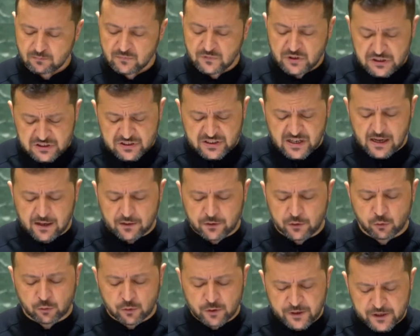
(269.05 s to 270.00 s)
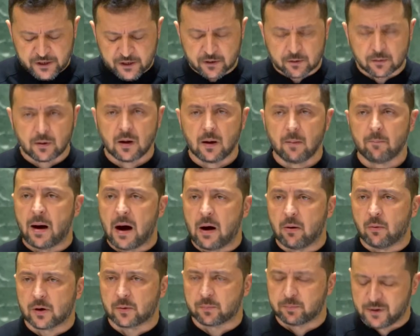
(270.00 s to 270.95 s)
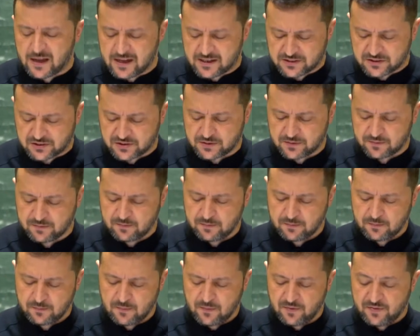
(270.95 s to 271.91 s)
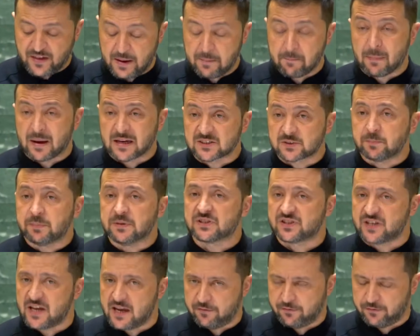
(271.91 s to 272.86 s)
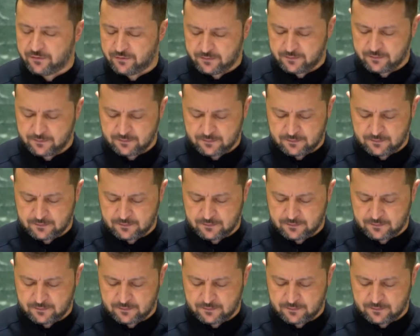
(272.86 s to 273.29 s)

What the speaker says: These are nuclear power plants. They must be safe.